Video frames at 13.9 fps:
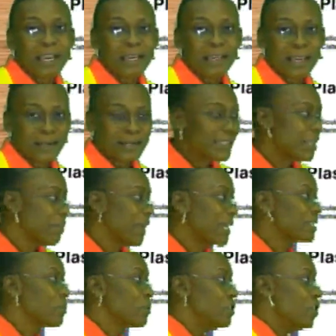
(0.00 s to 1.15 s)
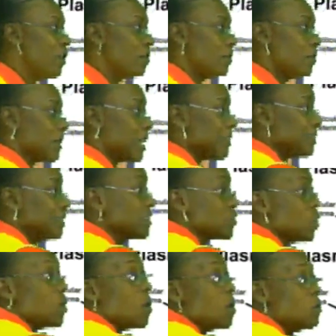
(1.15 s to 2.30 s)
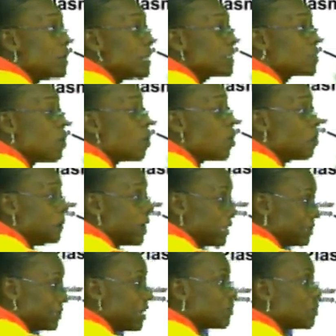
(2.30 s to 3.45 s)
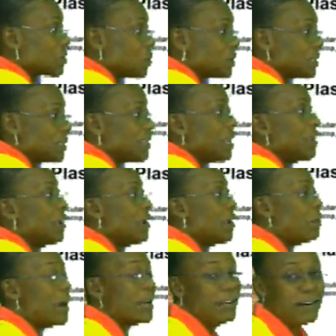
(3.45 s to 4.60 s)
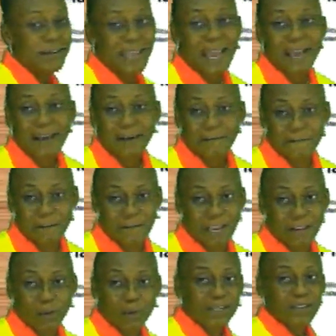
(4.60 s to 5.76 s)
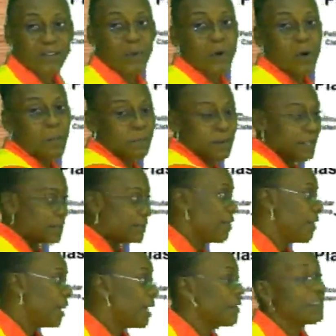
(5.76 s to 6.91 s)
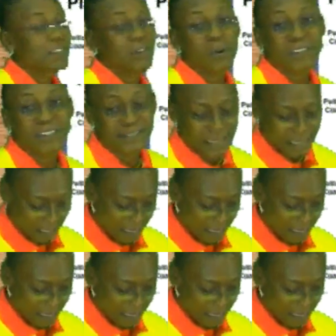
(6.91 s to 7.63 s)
And that's a Plasmodium. You can see it's looking so complex. That's what causes a malaria fever. Looking so complex, and it causes a